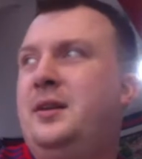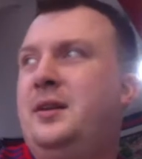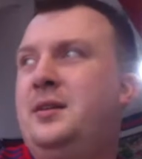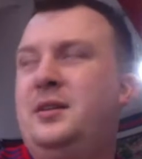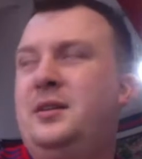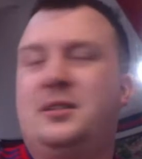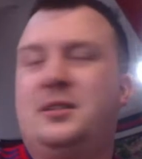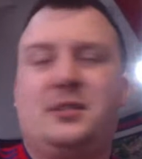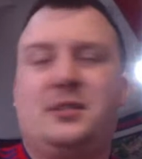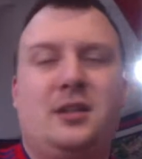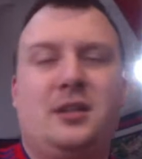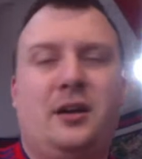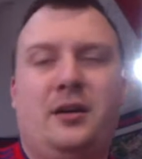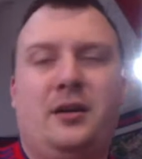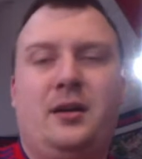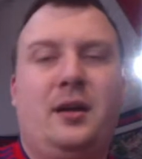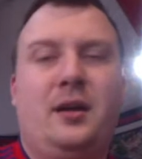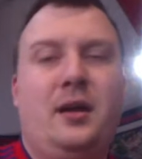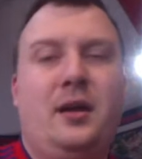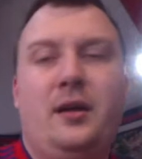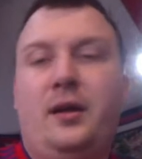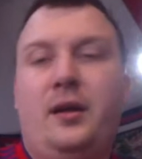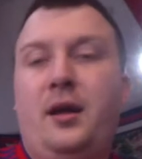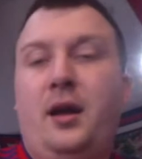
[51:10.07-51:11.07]
Scott,
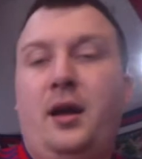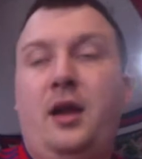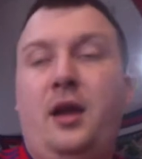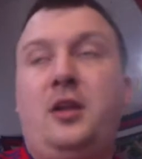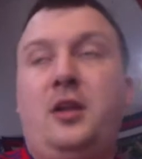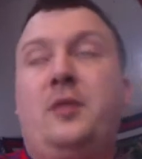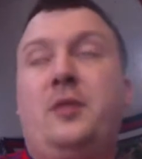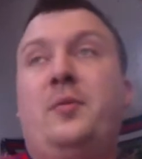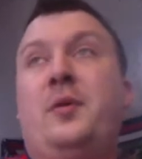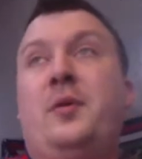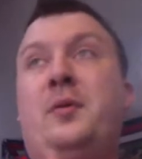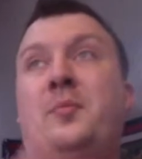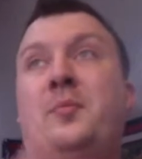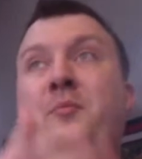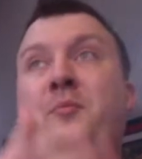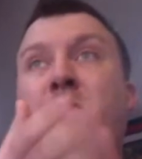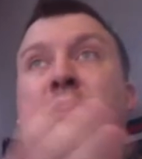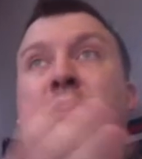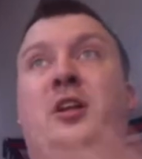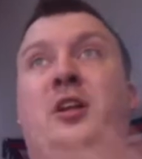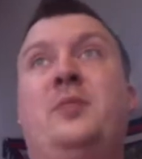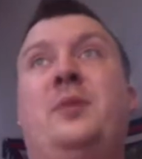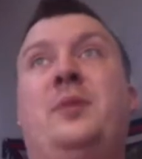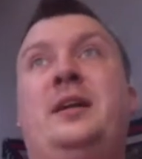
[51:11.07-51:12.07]
one
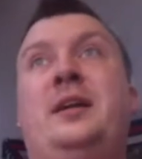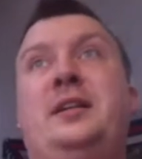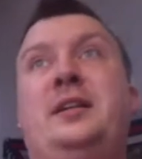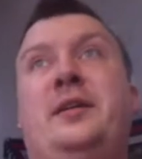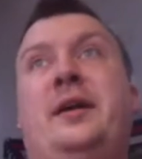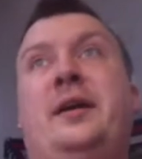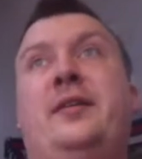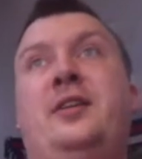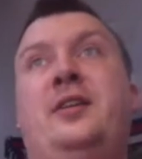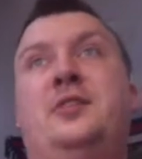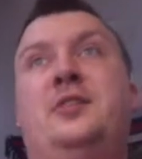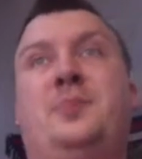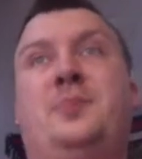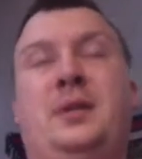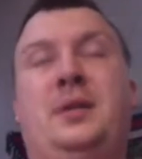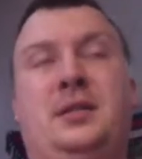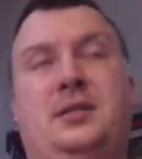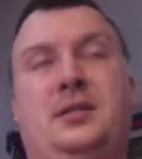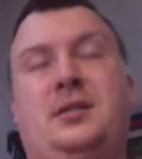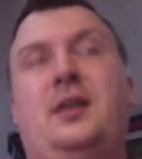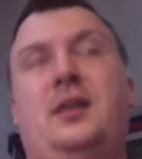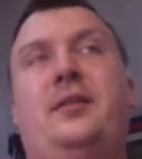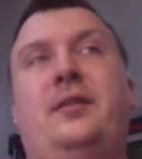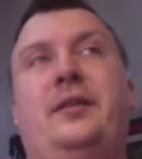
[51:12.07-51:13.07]
of the media outlets being
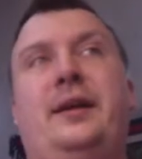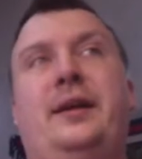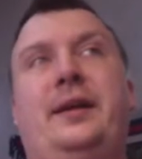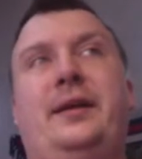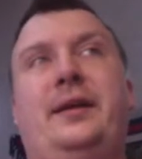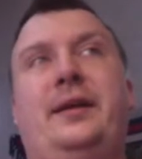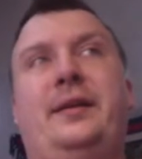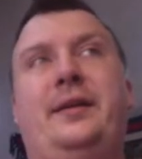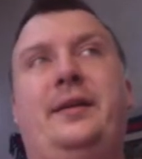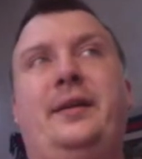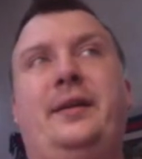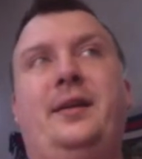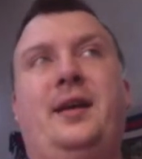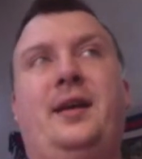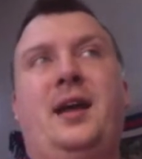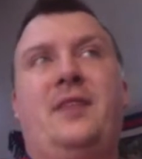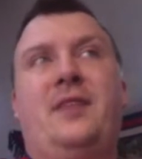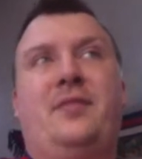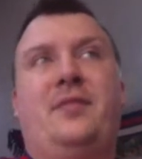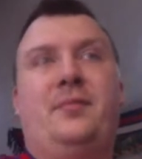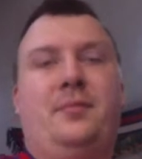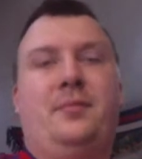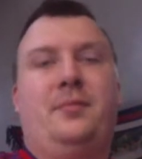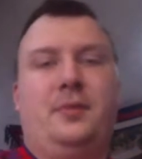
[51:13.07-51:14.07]
Sky,
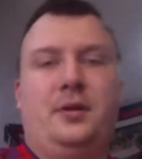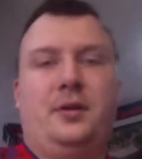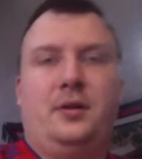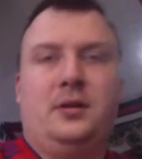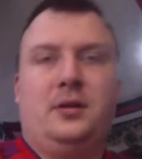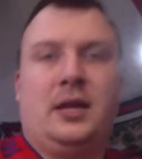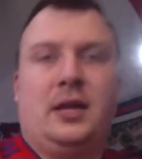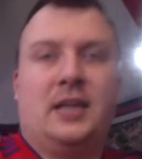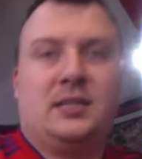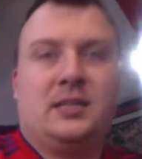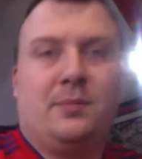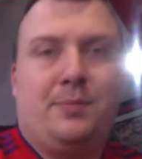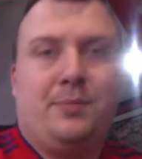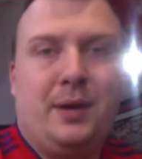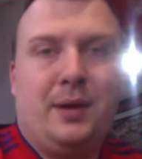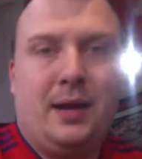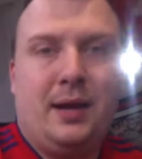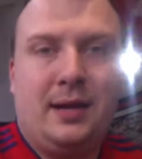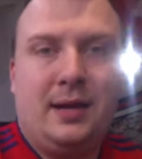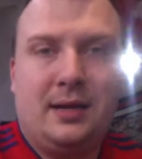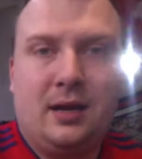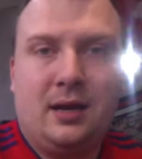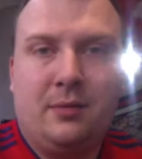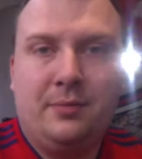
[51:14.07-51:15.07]
that has a betting
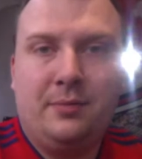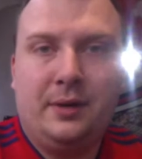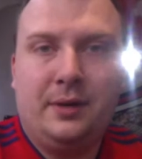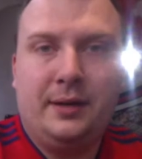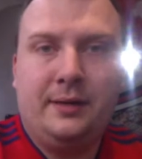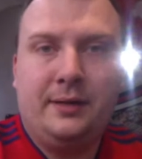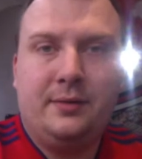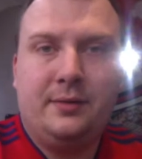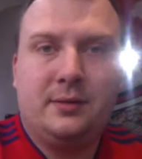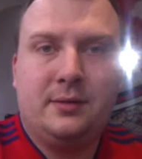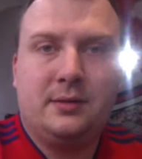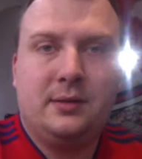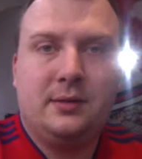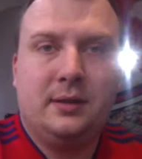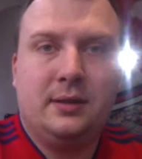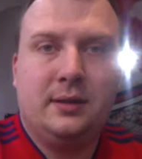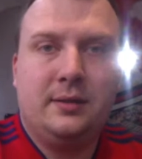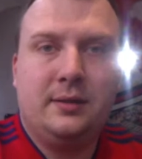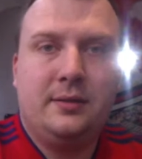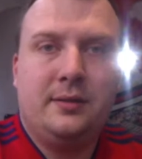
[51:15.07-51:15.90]
company, isn't it?